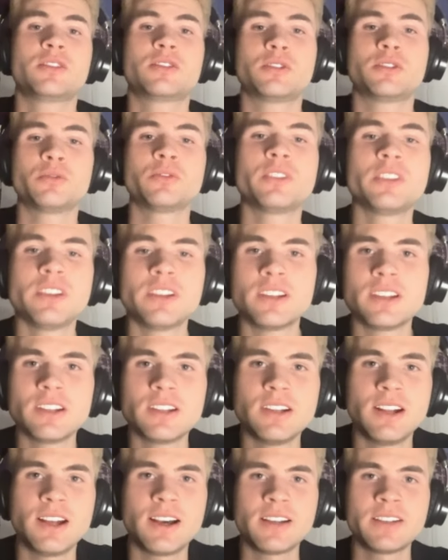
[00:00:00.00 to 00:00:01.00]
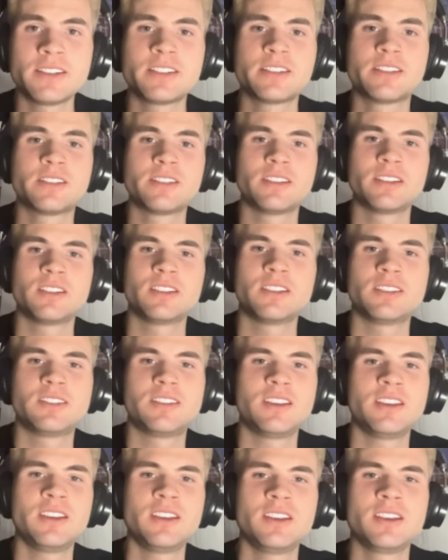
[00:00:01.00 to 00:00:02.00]
So the last
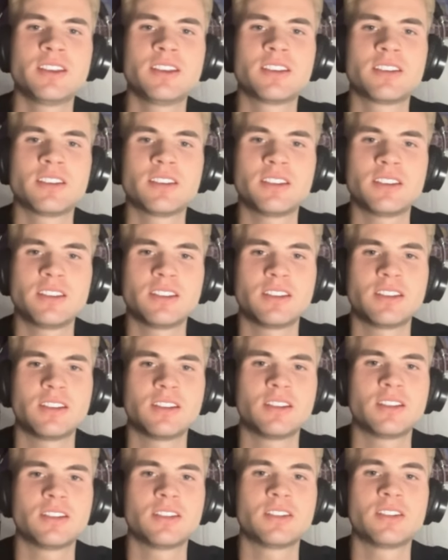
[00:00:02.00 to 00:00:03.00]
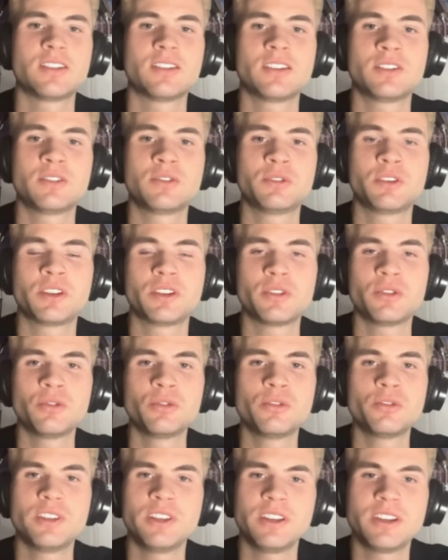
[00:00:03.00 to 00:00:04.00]
thing that you can
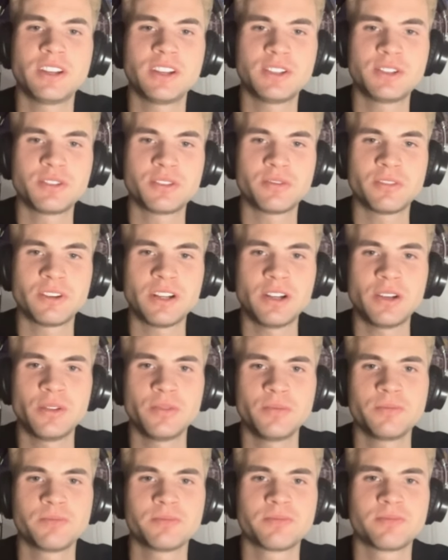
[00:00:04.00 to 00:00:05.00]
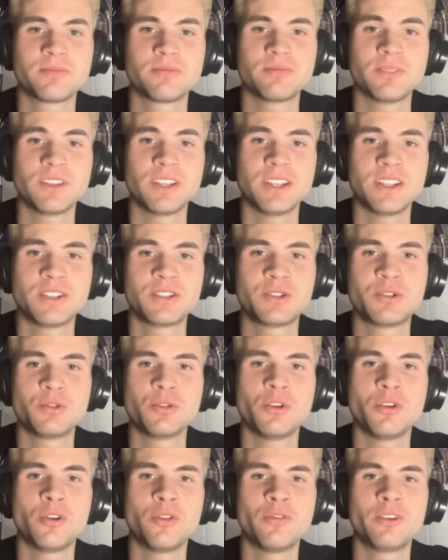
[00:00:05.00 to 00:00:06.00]
do to increase your value is
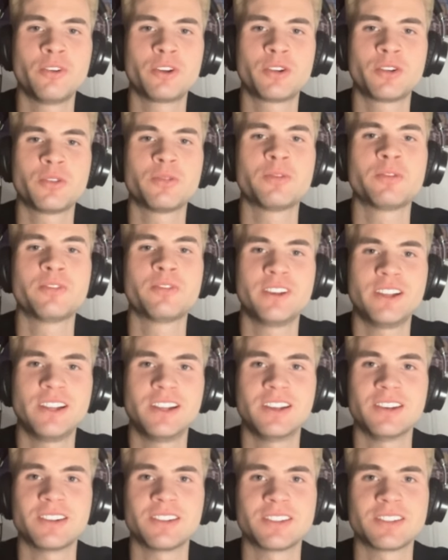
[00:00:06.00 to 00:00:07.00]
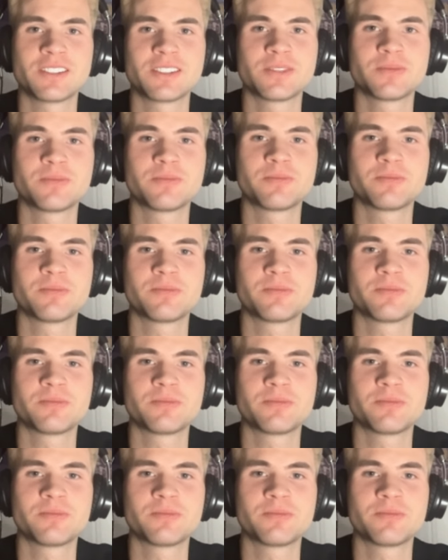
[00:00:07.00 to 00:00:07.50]
to overcome failures.